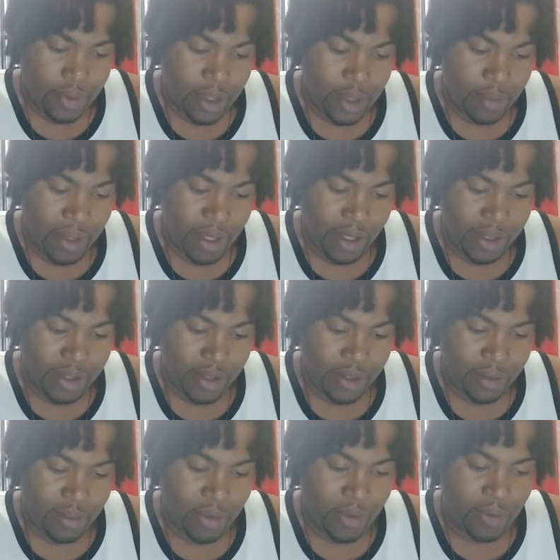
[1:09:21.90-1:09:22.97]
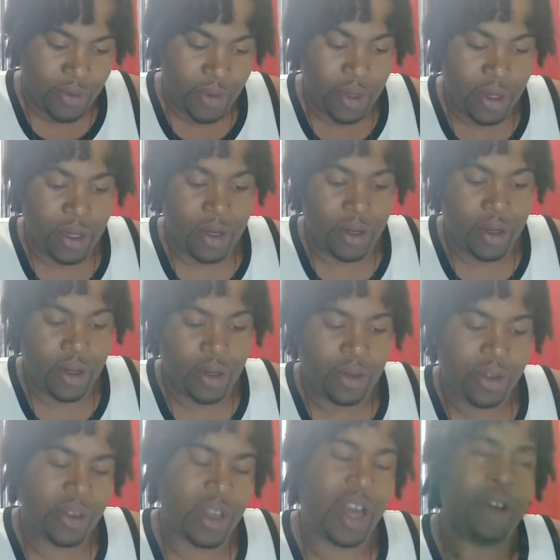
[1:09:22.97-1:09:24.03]
get past hurt, move.
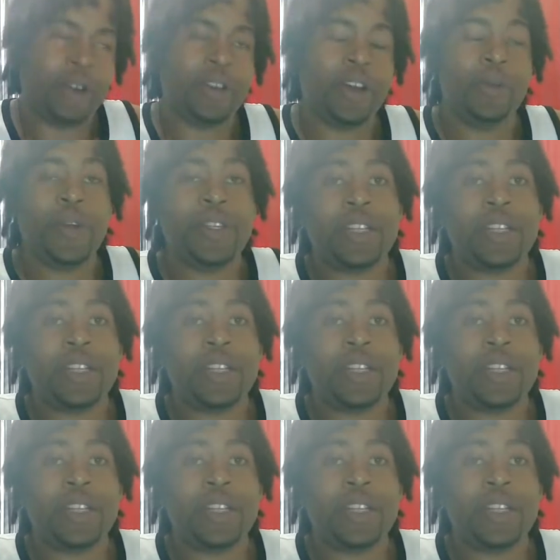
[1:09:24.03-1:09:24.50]
I don't know. We